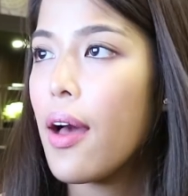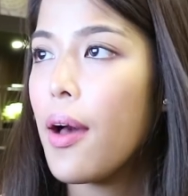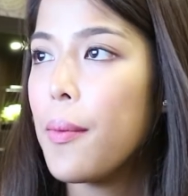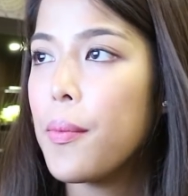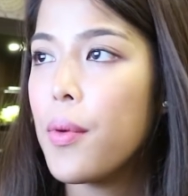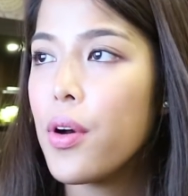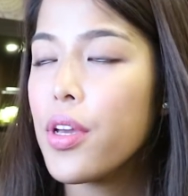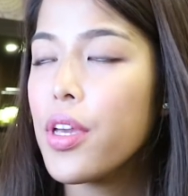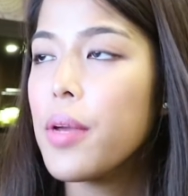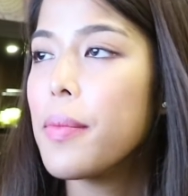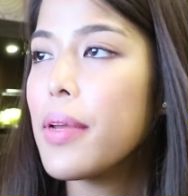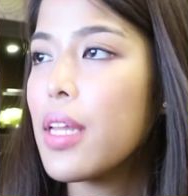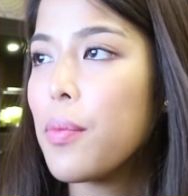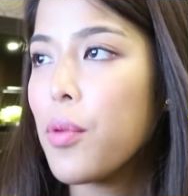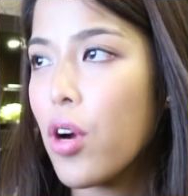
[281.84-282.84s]
Among your
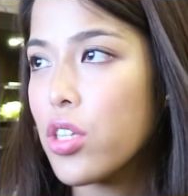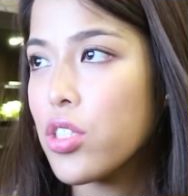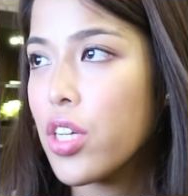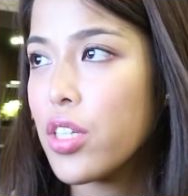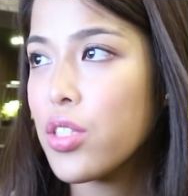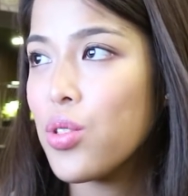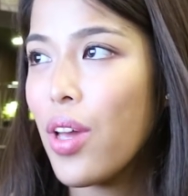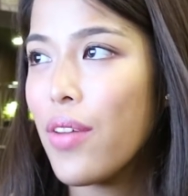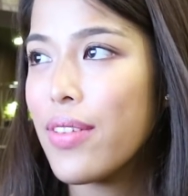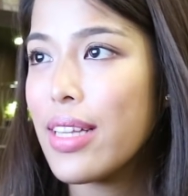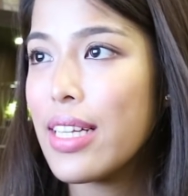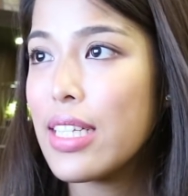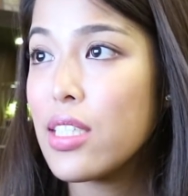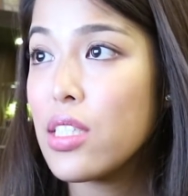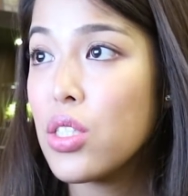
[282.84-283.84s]
many projects, you have at
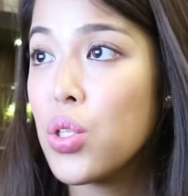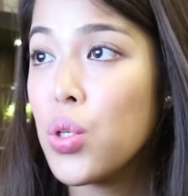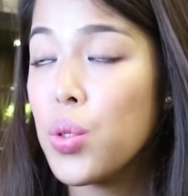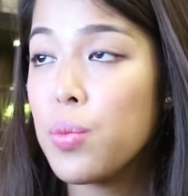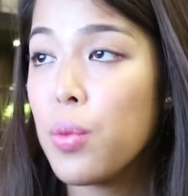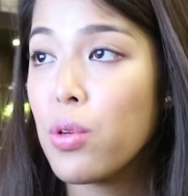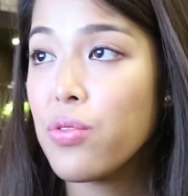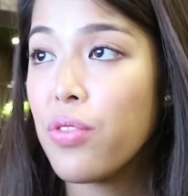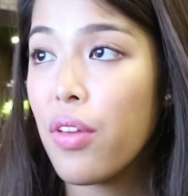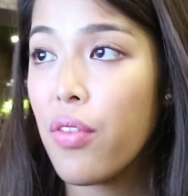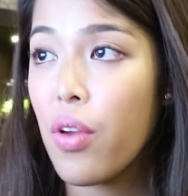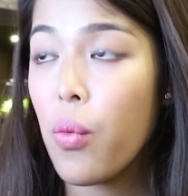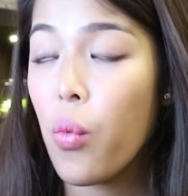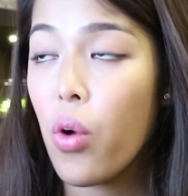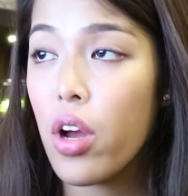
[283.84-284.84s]
least 2 most
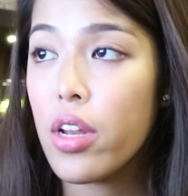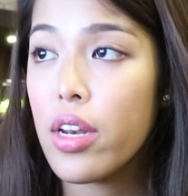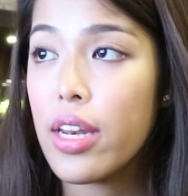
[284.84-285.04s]
favorite one.